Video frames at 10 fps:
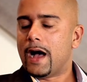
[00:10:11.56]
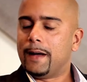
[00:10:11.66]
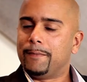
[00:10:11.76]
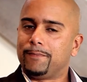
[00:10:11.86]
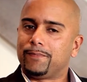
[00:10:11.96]

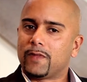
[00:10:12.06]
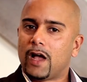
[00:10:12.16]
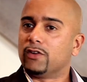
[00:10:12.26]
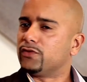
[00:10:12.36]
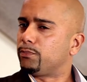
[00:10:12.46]

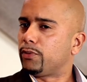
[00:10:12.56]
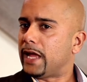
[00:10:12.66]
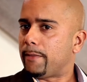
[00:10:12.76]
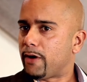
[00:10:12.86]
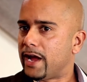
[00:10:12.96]
I was pretty
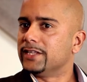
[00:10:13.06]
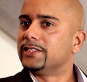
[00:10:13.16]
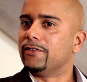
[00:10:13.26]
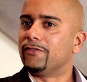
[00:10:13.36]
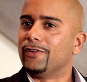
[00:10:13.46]

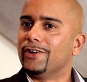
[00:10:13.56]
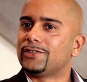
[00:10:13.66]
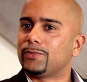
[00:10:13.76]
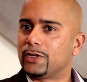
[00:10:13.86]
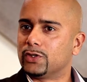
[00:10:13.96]
apprehensive at
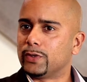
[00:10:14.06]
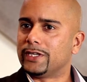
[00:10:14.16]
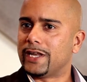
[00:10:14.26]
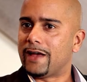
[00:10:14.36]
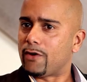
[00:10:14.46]
first because we
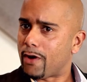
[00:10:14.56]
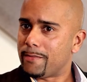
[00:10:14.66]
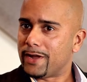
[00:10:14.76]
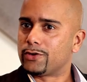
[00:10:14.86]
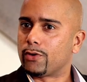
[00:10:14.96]
did have our own
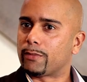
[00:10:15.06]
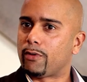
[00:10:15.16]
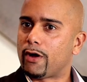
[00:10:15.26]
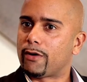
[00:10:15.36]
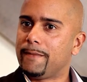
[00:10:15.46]
mentoring
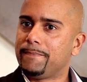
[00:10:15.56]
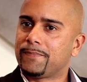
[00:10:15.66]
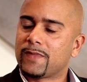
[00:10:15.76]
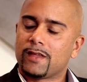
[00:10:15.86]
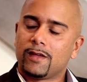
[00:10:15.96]
program.
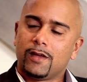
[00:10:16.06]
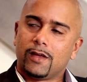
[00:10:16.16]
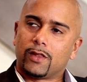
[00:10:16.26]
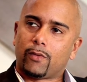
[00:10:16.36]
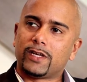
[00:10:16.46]

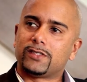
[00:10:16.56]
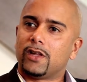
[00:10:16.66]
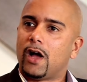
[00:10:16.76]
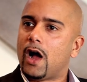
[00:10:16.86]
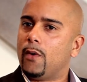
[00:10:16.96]
The reason
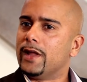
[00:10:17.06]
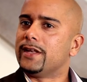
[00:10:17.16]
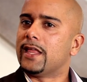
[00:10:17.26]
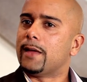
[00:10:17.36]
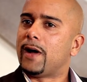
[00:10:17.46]
I went
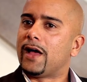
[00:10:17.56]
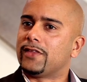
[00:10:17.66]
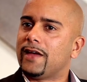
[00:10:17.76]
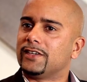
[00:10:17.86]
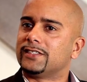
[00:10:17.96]
down that path,
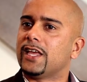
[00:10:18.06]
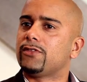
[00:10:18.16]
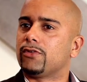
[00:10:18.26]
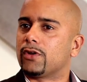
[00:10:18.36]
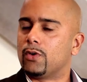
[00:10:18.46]
having sat
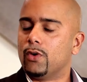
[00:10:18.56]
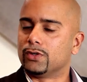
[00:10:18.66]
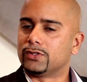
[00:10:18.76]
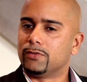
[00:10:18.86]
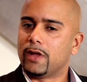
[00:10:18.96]
through the
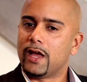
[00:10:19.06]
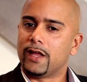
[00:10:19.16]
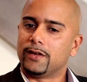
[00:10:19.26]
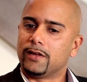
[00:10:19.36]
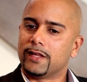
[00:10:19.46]
course
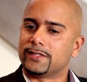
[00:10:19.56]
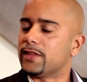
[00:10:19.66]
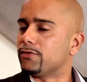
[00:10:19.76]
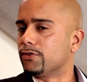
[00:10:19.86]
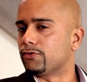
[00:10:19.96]
and
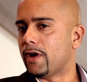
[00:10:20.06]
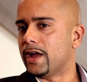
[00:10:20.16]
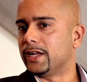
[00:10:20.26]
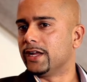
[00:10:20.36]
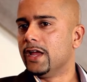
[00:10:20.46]
sat through the
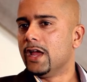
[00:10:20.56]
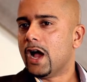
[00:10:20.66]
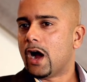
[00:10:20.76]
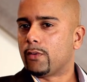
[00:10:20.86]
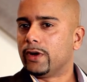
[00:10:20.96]
training,
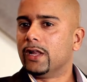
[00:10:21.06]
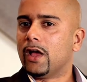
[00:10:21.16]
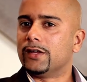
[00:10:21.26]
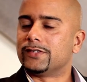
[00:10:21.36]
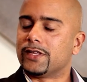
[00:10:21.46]
I
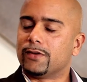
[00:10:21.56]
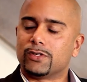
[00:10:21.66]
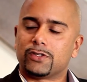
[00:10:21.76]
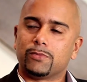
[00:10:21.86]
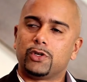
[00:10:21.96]
realised that there
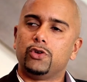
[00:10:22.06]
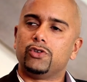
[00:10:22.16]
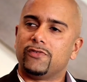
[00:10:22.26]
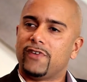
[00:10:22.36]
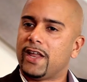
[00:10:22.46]
was some
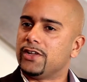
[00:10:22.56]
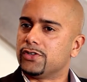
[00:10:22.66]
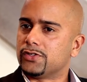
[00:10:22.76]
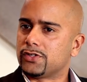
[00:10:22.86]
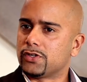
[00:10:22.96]
huge
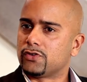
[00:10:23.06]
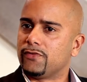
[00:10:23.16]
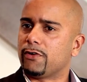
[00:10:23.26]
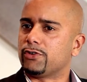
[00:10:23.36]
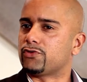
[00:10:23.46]
advantages to
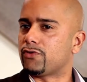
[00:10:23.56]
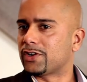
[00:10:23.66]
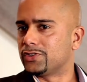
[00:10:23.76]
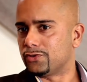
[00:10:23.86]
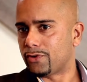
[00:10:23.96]
very
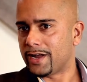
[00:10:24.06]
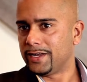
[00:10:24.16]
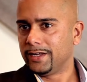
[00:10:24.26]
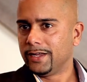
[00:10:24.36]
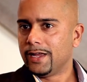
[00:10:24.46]
structured training.